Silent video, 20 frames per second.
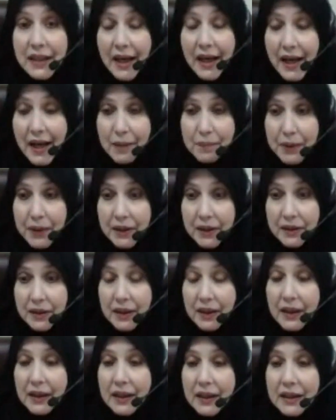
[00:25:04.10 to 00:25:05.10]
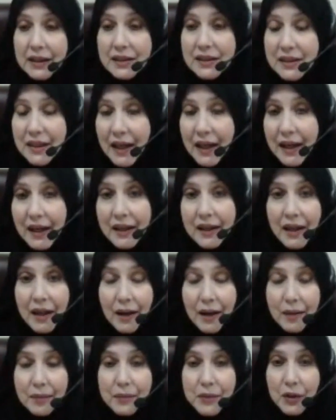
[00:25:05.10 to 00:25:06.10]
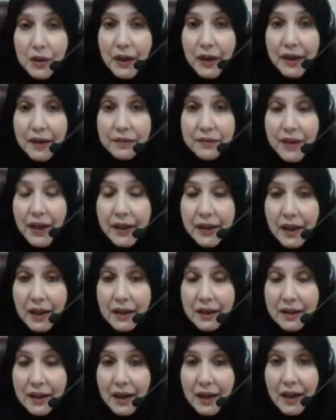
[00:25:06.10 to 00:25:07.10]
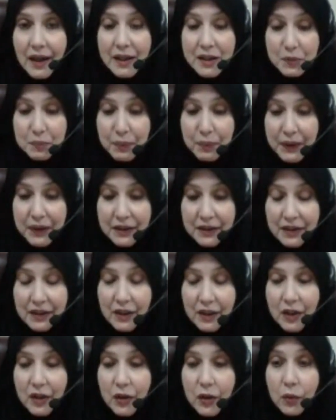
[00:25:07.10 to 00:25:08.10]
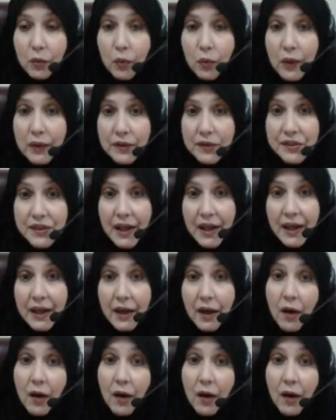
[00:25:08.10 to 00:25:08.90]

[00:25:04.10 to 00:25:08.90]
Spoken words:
to happen is that you'll have like a husband who will say,